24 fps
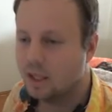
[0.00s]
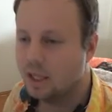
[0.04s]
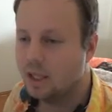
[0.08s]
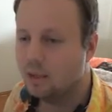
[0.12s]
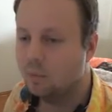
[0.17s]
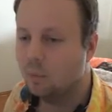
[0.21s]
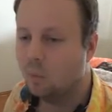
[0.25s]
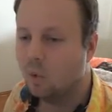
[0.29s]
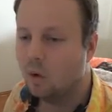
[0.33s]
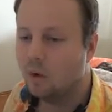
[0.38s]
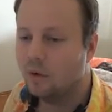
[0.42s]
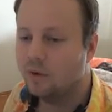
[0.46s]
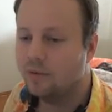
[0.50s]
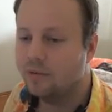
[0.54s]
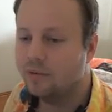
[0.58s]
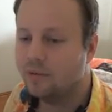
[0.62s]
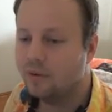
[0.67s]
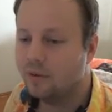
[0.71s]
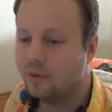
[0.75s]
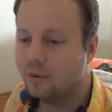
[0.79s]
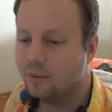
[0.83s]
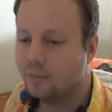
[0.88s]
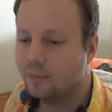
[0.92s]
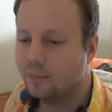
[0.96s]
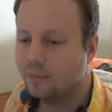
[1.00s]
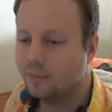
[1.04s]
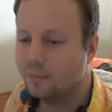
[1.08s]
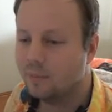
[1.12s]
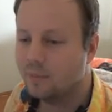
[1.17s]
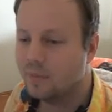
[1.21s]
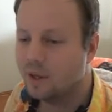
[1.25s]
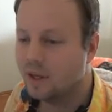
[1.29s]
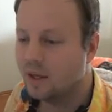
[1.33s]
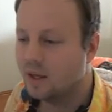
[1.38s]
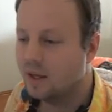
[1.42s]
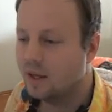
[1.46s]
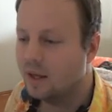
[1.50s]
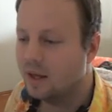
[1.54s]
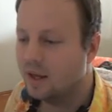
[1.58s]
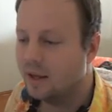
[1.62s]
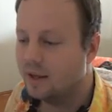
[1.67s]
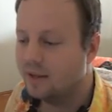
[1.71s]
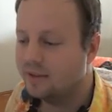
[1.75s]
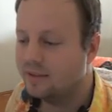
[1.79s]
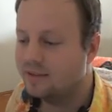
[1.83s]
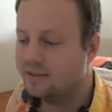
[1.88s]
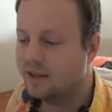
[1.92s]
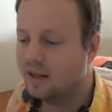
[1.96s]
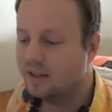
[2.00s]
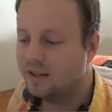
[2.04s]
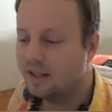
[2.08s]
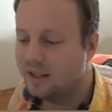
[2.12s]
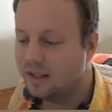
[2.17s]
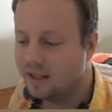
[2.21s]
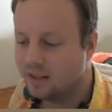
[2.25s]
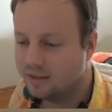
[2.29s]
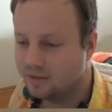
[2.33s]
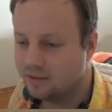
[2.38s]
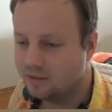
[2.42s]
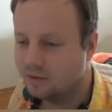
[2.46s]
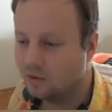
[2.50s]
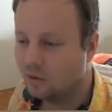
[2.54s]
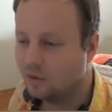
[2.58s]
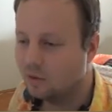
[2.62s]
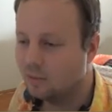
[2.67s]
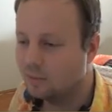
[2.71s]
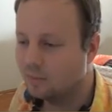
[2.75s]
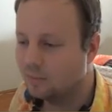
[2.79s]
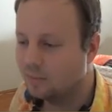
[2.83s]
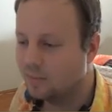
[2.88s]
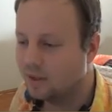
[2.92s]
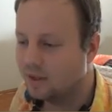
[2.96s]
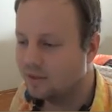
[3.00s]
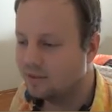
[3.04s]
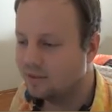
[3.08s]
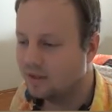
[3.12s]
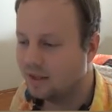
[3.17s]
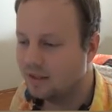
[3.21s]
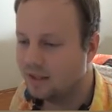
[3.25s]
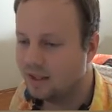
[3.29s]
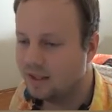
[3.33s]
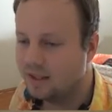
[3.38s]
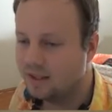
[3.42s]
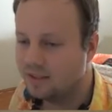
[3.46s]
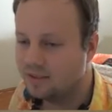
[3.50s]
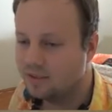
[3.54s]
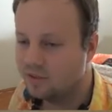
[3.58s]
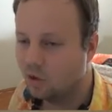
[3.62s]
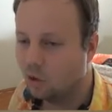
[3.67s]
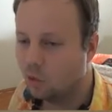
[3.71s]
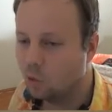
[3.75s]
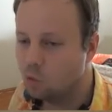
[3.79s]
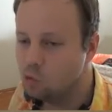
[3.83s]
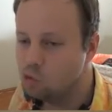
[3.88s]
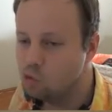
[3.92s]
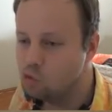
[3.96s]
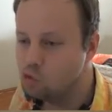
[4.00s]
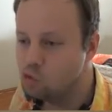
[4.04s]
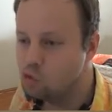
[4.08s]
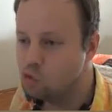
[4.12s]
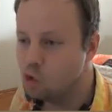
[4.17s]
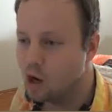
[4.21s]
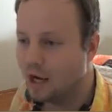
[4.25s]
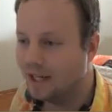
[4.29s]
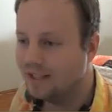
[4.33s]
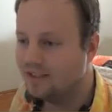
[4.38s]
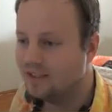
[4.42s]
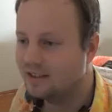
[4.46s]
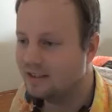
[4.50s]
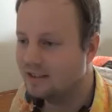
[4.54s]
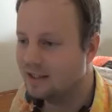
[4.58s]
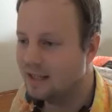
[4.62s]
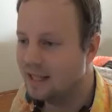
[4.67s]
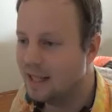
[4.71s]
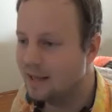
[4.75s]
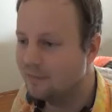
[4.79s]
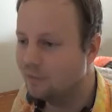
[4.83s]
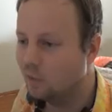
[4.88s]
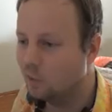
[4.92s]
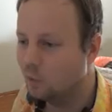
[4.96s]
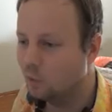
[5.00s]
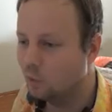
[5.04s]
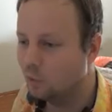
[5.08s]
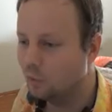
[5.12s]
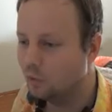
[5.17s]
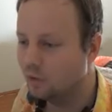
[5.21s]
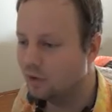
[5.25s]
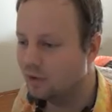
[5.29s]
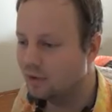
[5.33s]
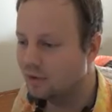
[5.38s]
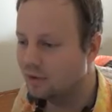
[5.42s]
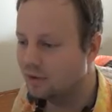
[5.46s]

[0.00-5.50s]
It was sanigisto, sanigisto. Ooh, I just leveled.